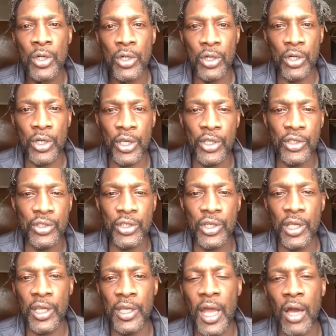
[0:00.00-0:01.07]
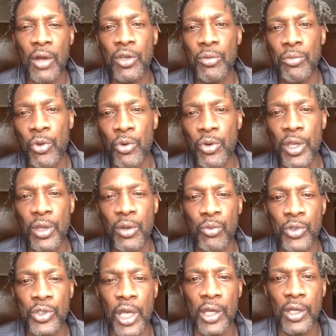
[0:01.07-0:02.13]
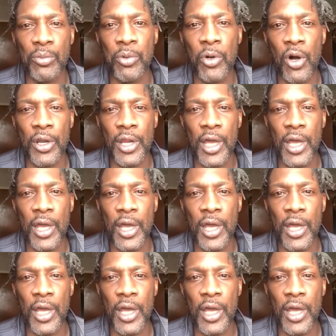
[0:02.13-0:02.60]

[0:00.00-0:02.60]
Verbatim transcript: or injured in our community, we take it upon